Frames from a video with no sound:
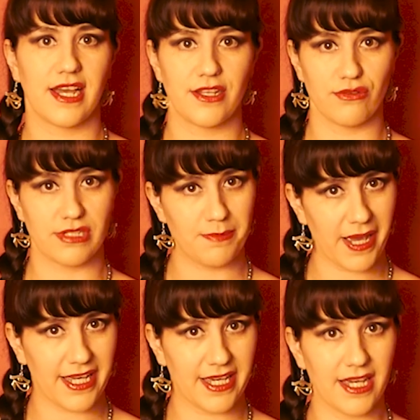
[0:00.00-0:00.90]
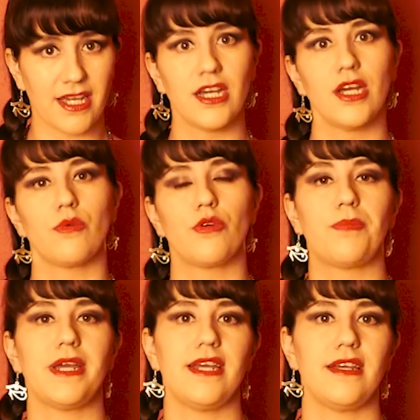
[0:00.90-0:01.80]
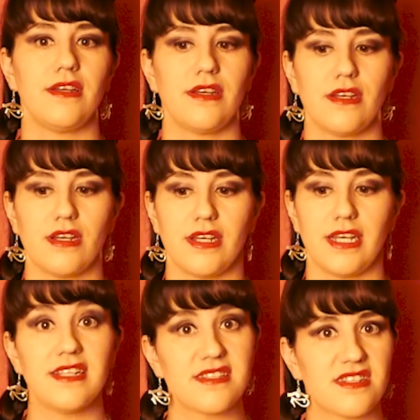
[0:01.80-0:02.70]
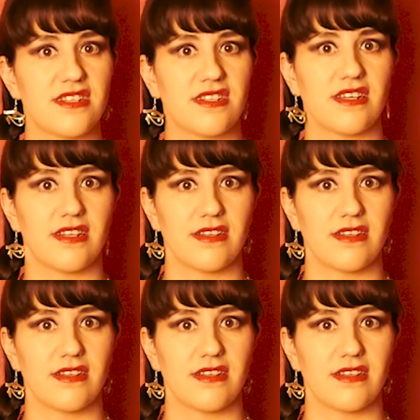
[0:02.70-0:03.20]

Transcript: and your spanking will be instant